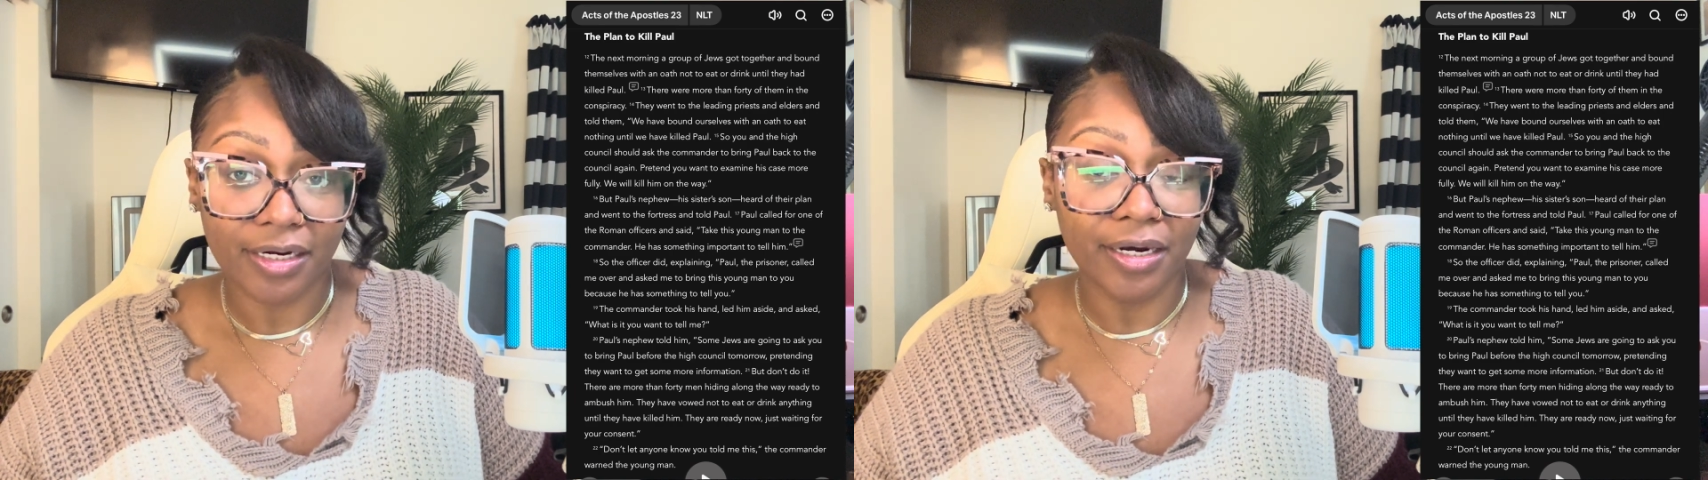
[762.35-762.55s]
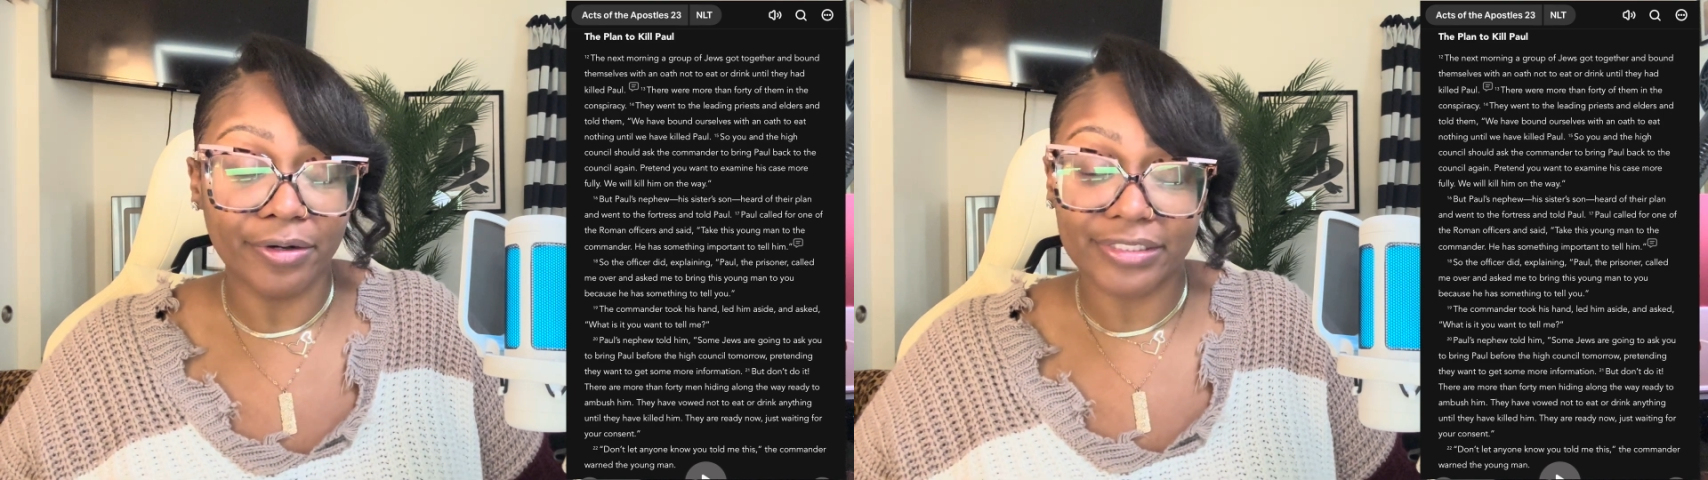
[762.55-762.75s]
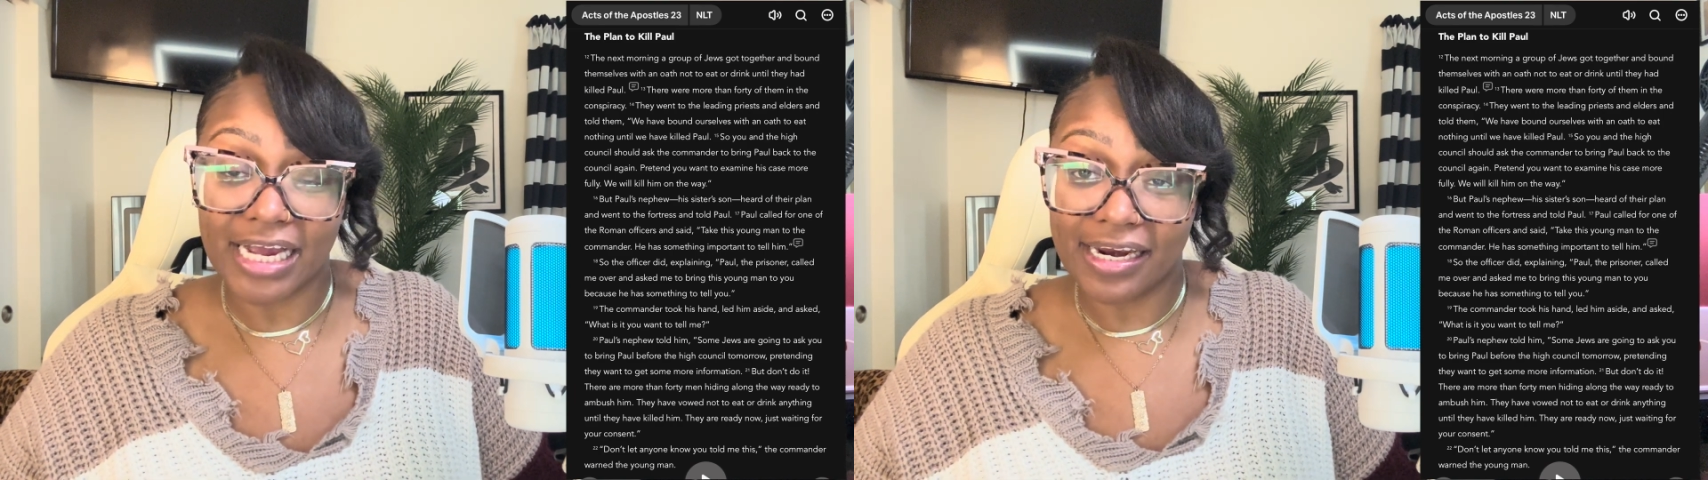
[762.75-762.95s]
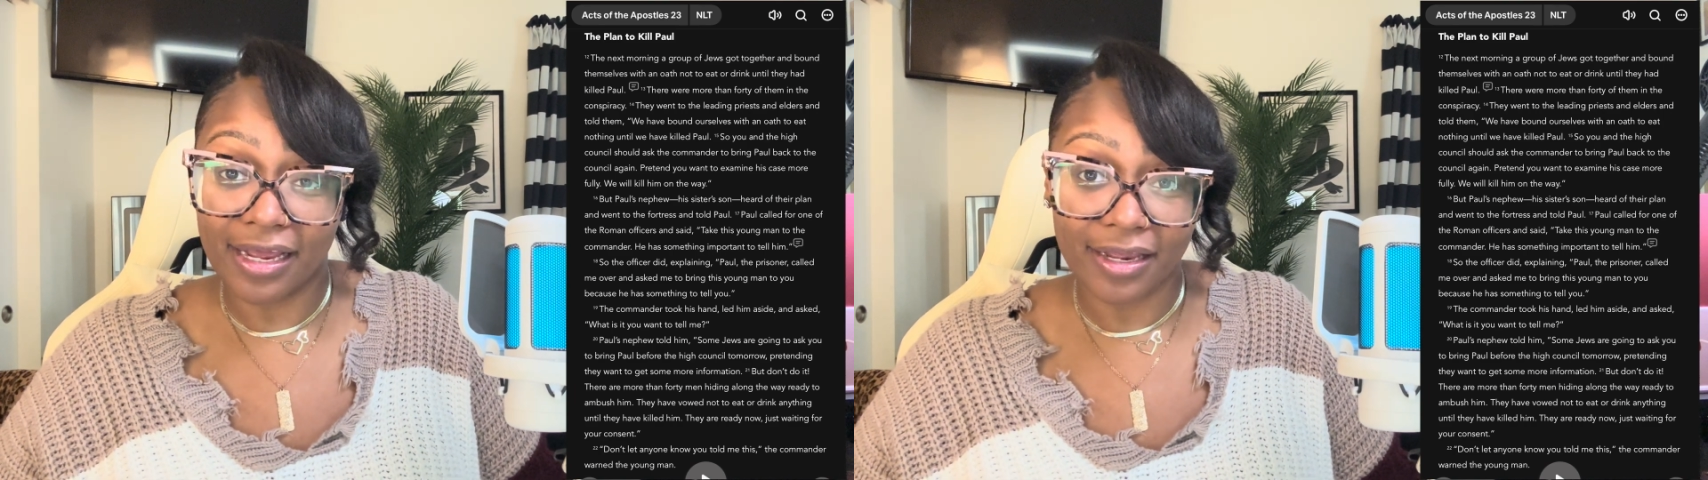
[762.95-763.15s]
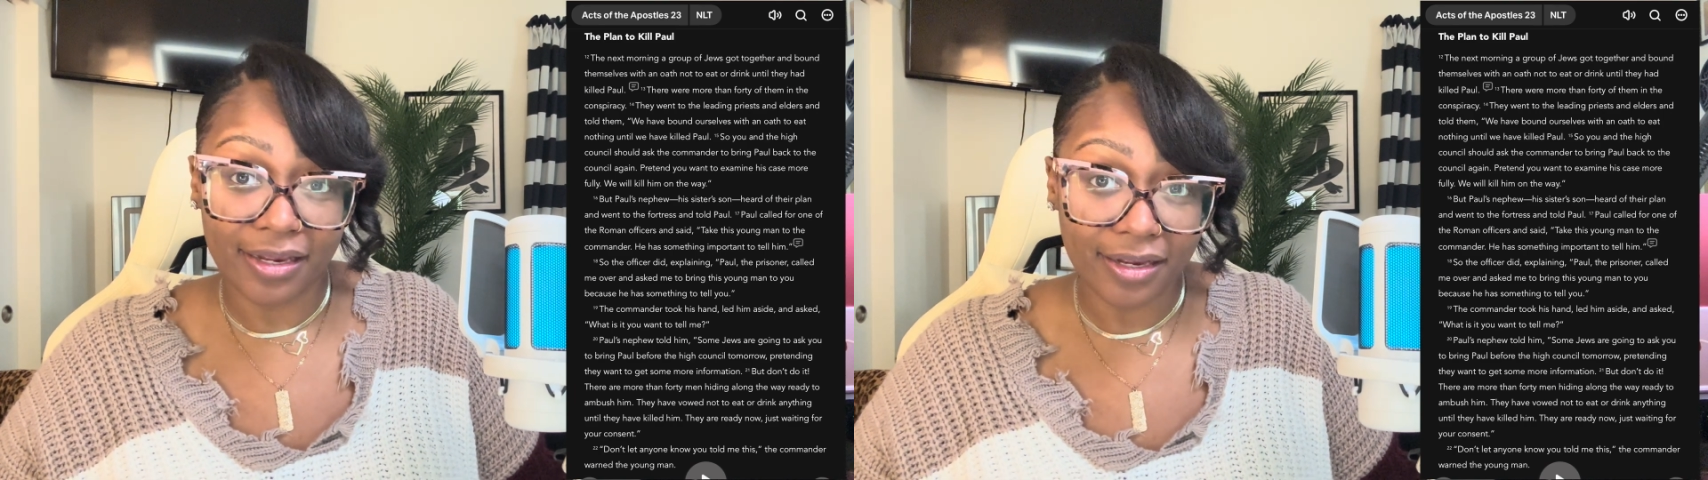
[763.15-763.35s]
Don't say
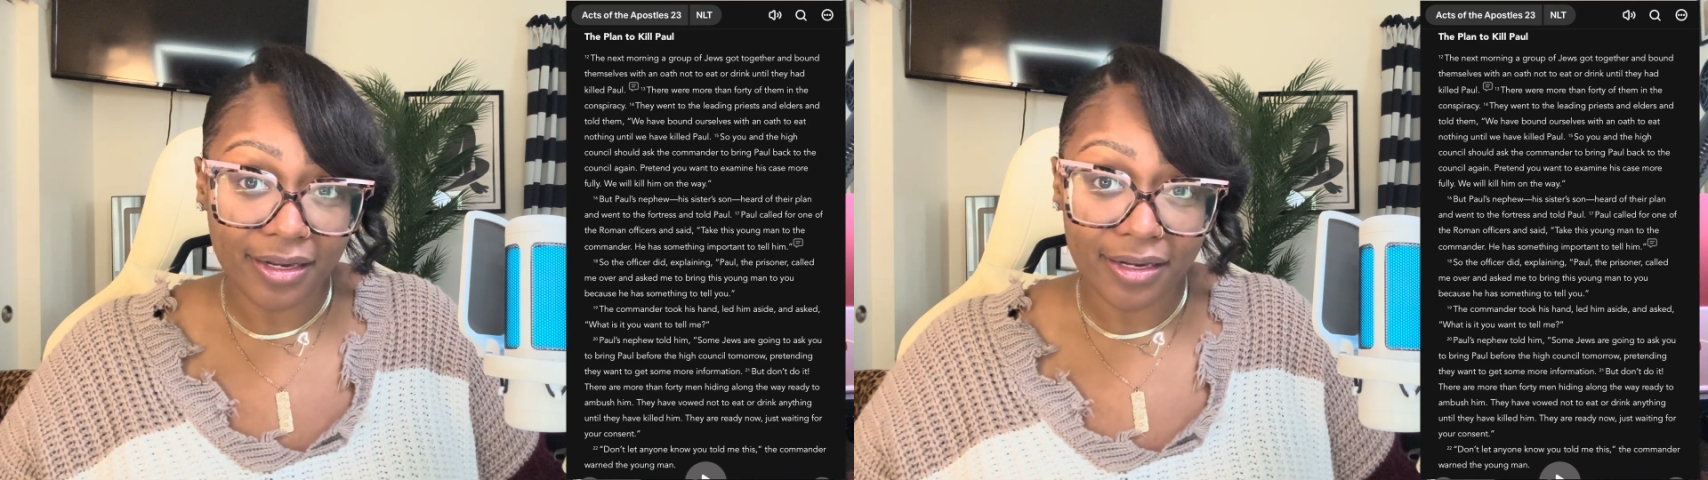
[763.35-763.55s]
nothing